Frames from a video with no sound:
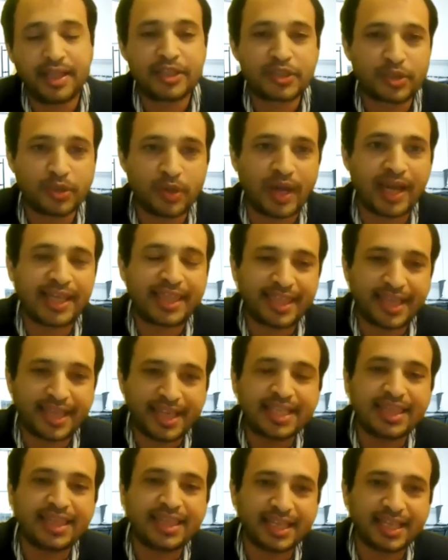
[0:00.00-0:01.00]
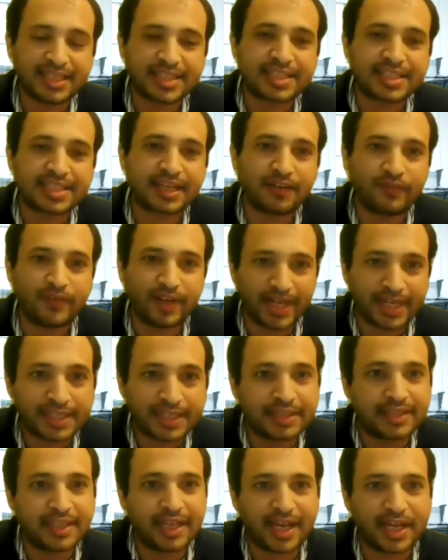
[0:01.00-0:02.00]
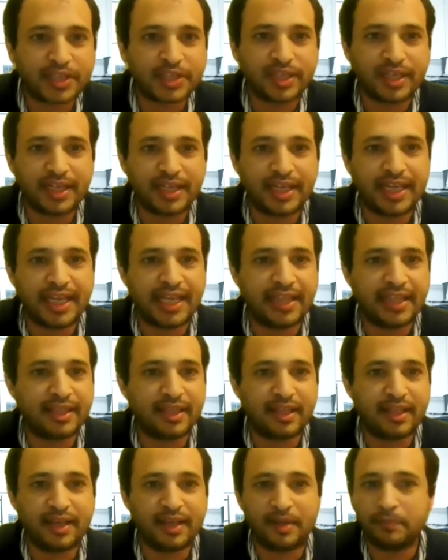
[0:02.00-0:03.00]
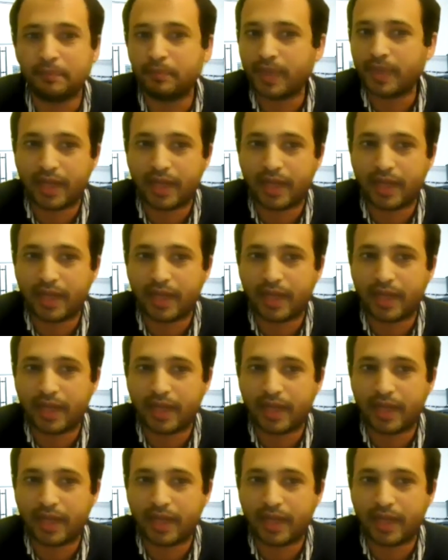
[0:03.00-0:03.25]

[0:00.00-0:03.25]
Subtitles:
So I think this reflected actually in the